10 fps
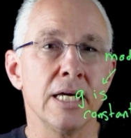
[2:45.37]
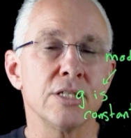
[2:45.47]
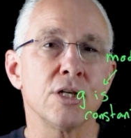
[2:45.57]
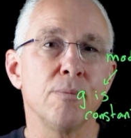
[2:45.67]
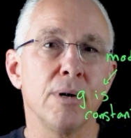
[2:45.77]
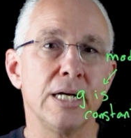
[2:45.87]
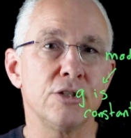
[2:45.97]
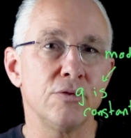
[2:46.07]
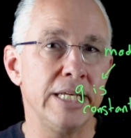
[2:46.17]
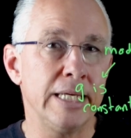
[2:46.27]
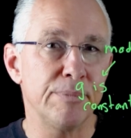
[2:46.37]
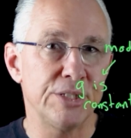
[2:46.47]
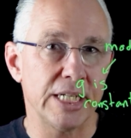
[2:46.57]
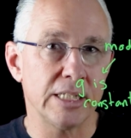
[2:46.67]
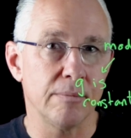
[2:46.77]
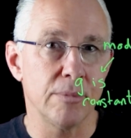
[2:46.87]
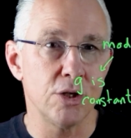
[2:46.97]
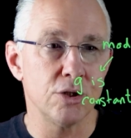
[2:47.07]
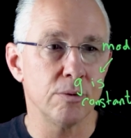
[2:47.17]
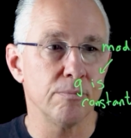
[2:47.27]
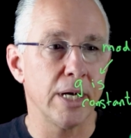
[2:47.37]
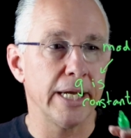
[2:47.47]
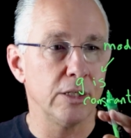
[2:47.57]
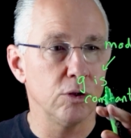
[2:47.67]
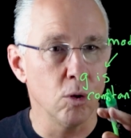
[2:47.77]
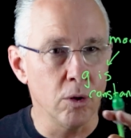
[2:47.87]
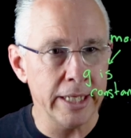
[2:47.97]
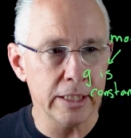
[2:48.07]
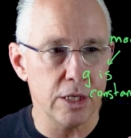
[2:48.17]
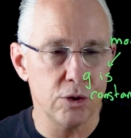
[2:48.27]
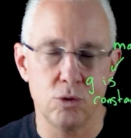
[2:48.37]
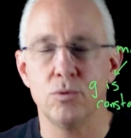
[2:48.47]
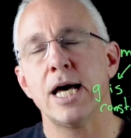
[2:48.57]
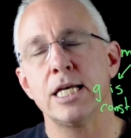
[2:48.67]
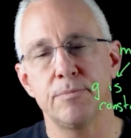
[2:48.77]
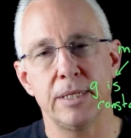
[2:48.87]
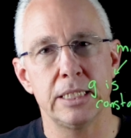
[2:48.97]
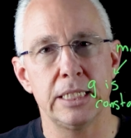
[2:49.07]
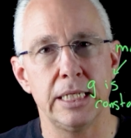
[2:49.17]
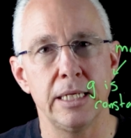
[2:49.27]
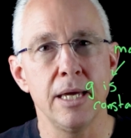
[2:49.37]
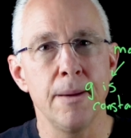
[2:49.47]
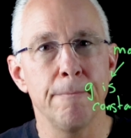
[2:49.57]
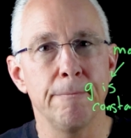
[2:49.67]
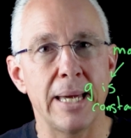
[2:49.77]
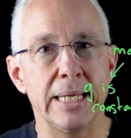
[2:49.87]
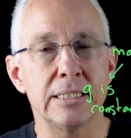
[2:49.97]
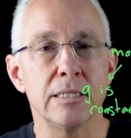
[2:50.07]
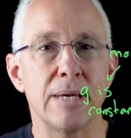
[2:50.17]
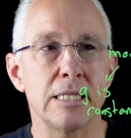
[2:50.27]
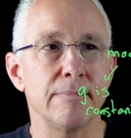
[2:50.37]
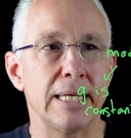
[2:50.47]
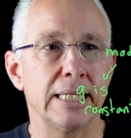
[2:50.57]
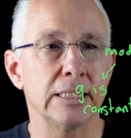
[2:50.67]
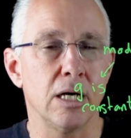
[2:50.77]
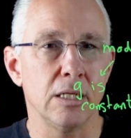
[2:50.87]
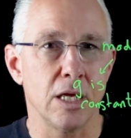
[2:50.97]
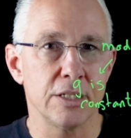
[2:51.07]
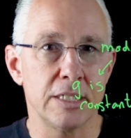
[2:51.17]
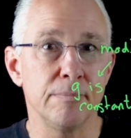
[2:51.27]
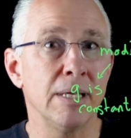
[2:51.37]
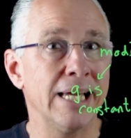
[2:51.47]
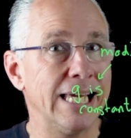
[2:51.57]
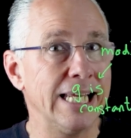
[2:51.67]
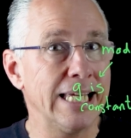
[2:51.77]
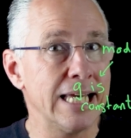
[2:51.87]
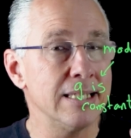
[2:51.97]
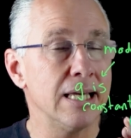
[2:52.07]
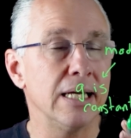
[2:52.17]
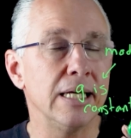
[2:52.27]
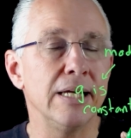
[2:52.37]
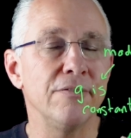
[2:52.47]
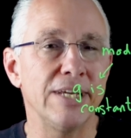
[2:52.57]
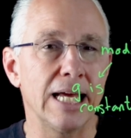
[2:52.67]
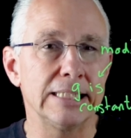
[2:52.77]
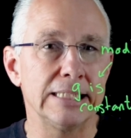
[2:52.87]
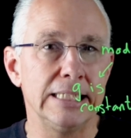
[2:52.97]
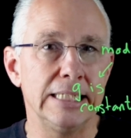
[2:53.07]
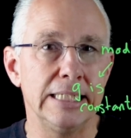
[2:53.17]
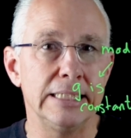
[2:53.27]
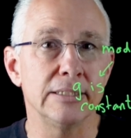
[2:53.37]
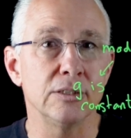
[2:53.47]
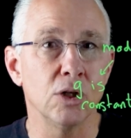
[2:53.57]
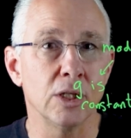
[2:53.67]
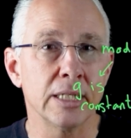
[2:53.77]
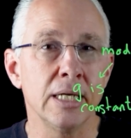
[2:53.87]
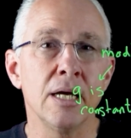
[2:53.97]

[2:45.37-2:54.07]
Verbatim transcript: And so by treating projectile motion, by ignoring those two aspects here, makes the mathematics a lot simpler. And again, in reality, it's not.